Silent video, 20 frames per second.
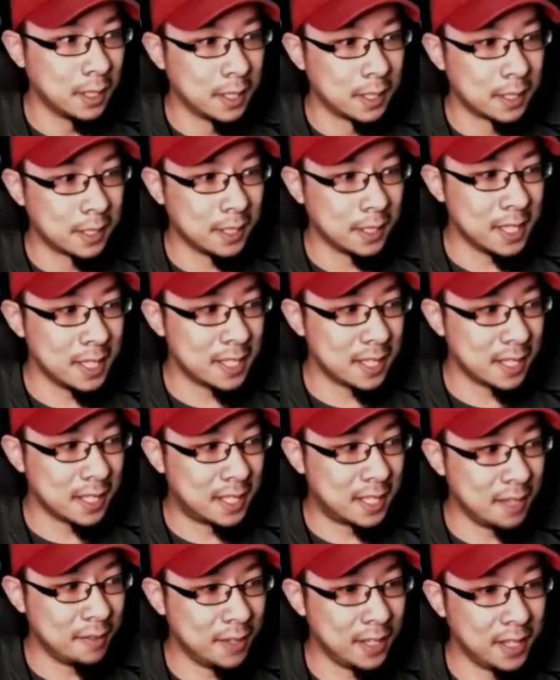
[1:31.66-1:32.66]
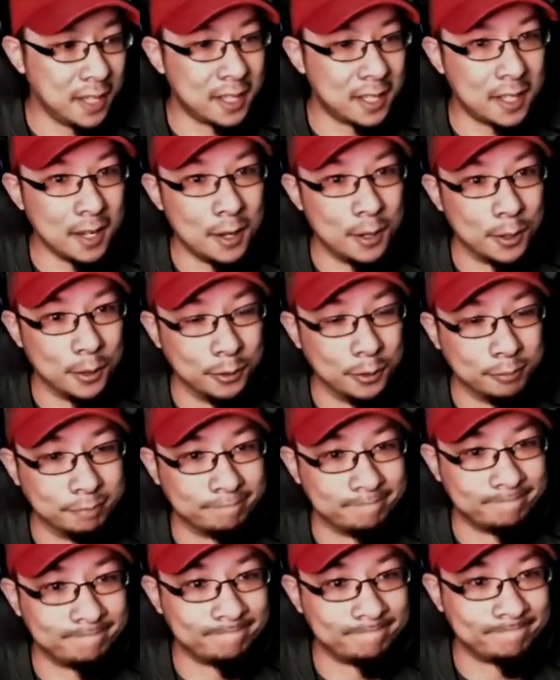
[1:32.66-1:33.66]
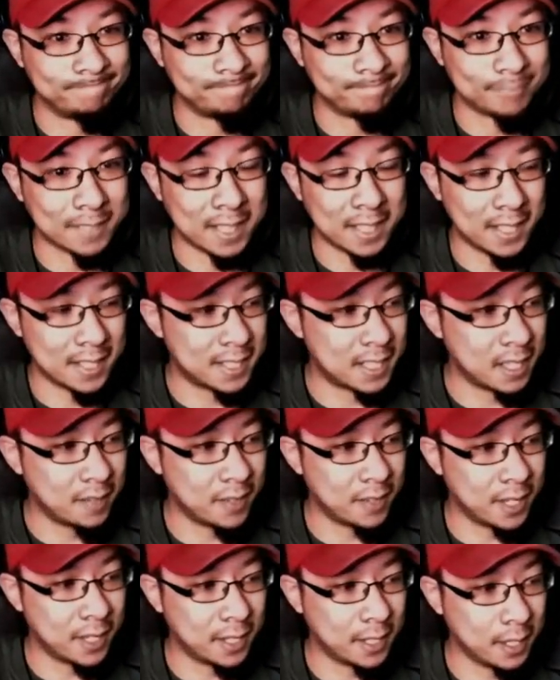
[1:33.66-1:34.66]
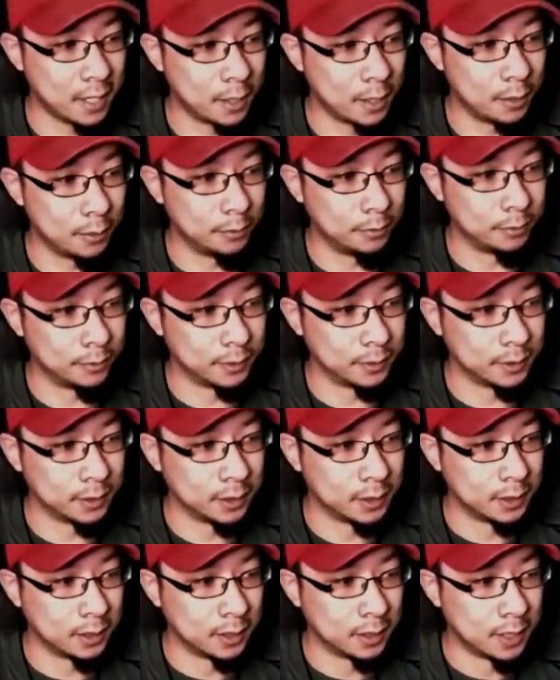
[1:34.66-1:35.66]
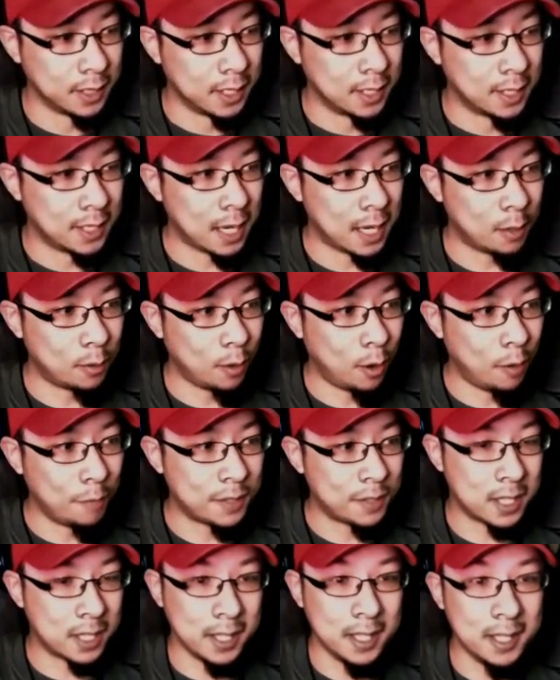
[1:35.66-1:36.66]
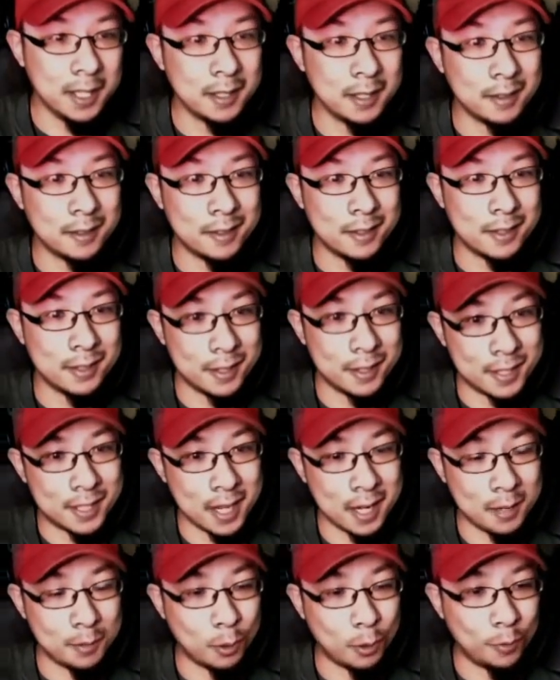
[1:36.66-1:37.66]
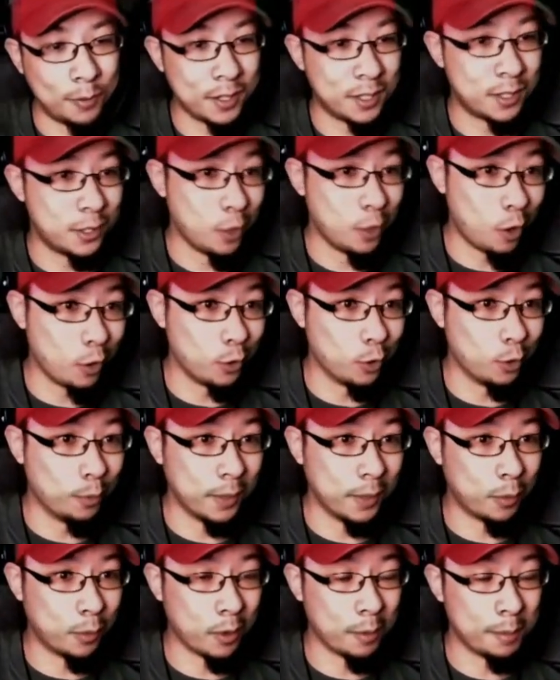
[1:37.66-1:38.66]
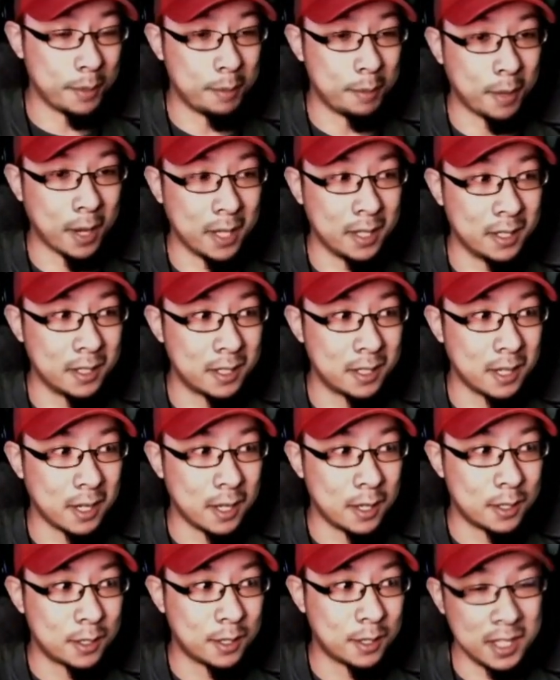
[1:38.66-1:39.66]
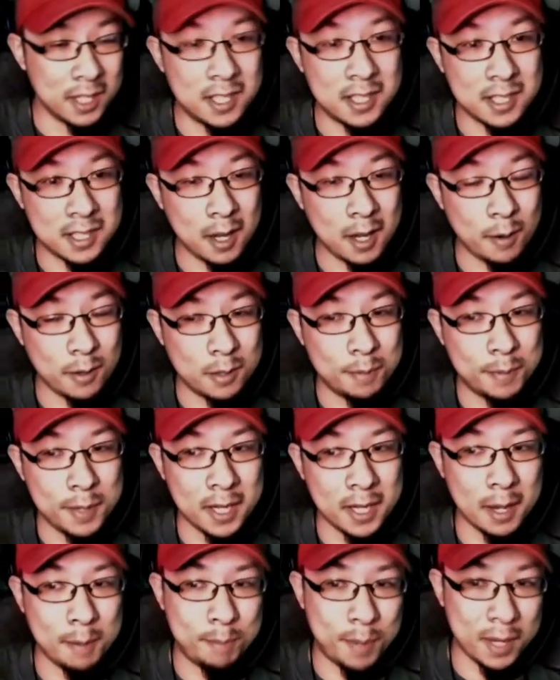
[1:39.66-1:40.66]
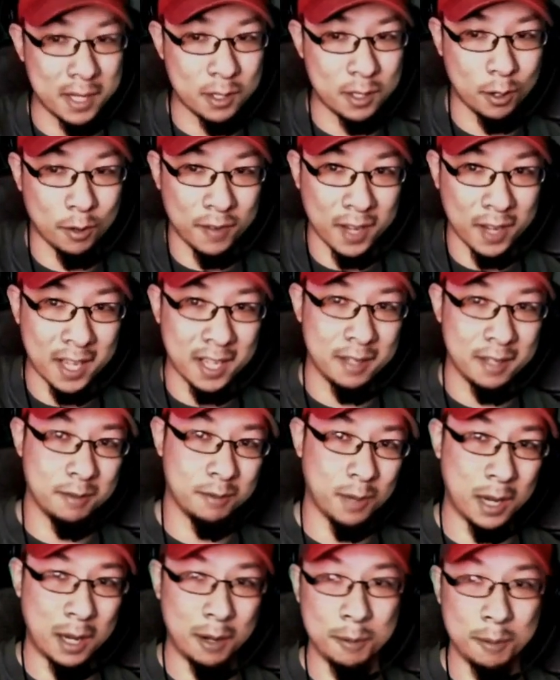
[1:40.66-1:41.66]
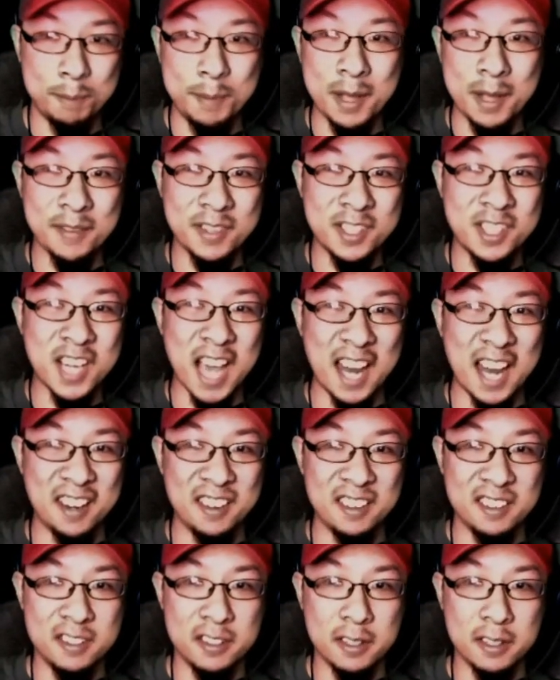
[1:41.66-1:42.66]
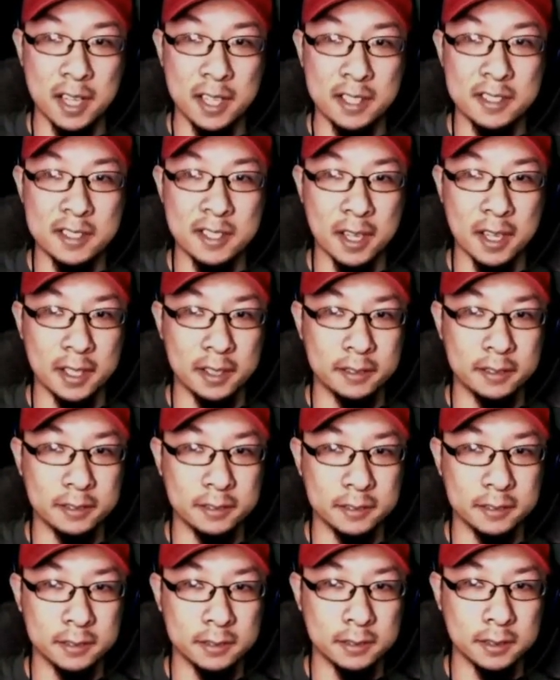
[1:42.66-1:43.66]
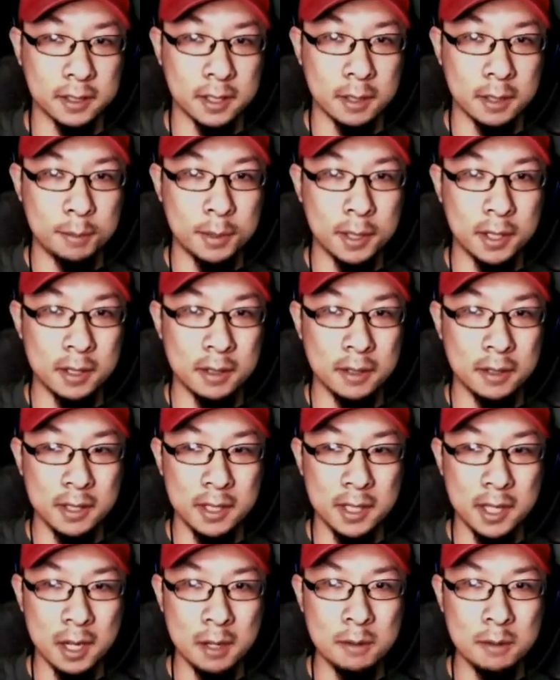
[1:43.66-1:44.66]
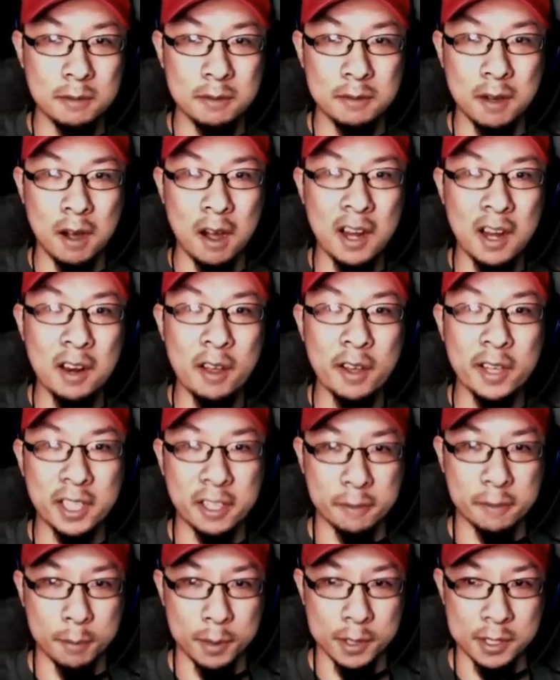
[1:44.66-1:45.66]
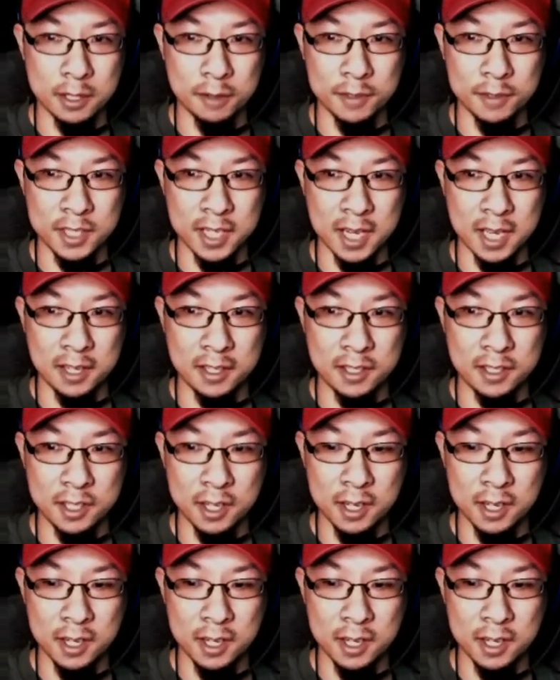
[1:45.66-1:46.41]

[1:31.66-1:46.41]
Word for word: So let's give it a go. Let's give it a go. Now, obviously, the xenomorph is not normally one of my mains, so this is going to be a bit of a, well, bit of a challenge, let's say. But, you know, I like giving myself a challenge.